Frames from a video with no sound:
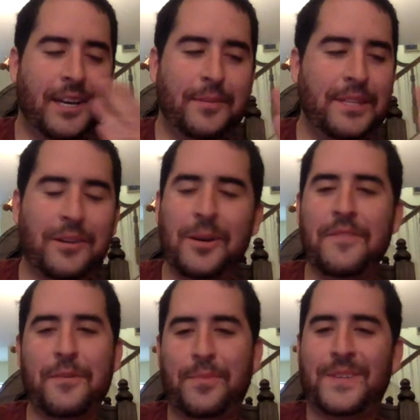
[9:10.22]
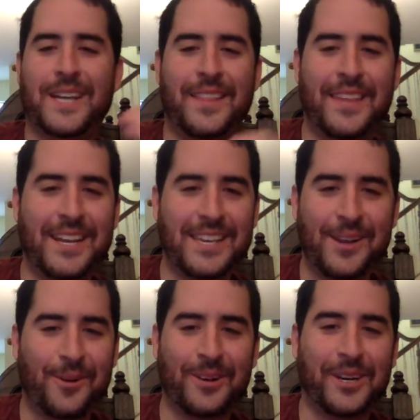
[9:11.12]
Tommy, don't even pretend that a
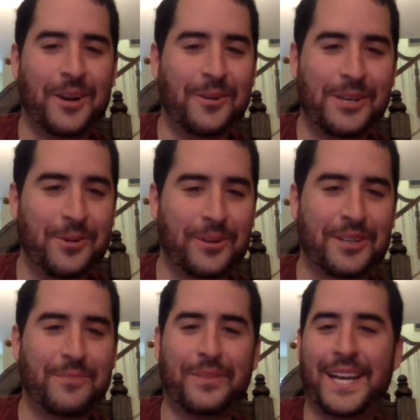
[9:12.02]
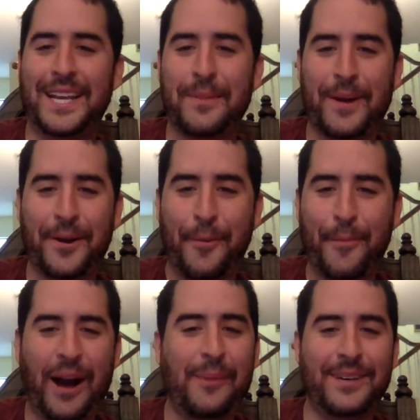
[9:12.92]
year ago you were complaining about
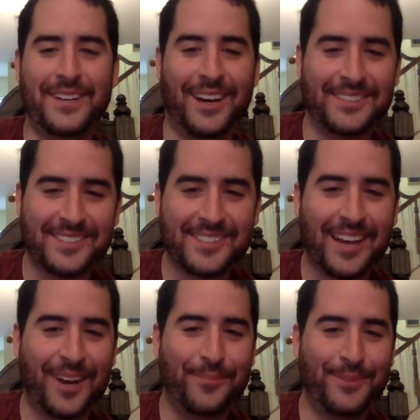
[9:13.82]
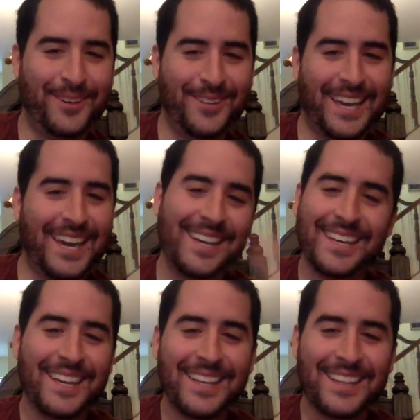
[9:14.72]
Obama nonstop, okay?
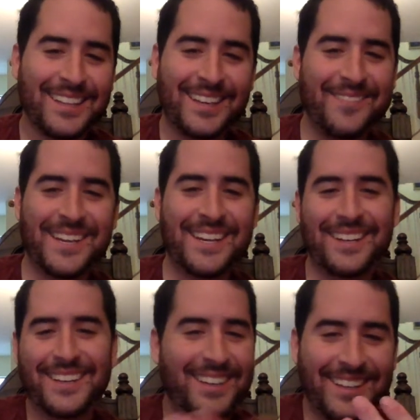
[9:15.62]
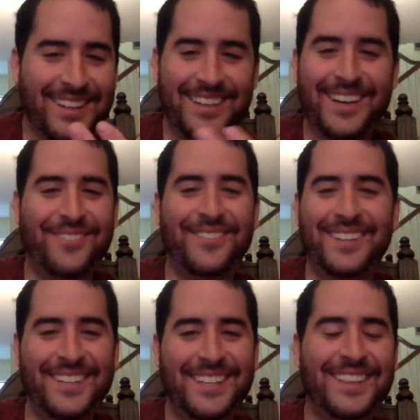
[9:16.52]
I mean,
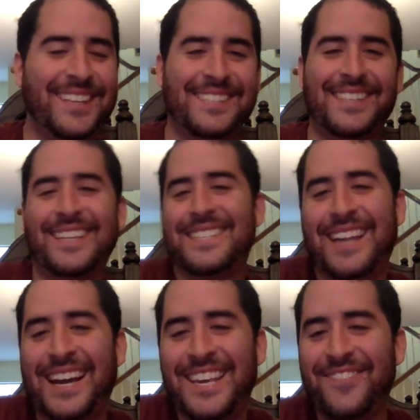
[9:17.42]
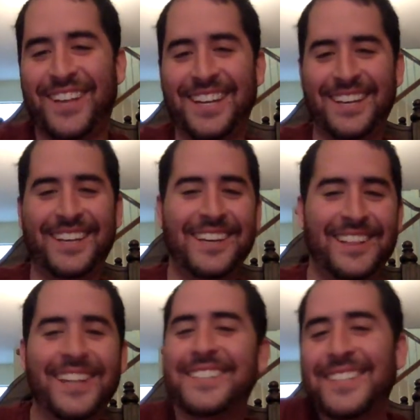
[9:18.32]
let's not even.
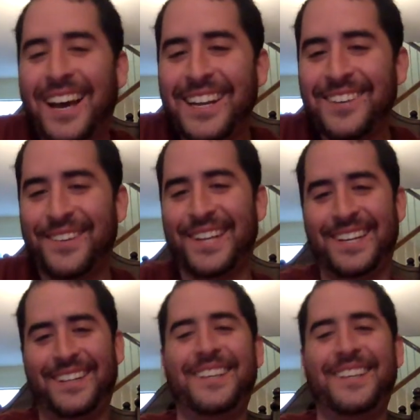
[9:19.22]
Let's not even.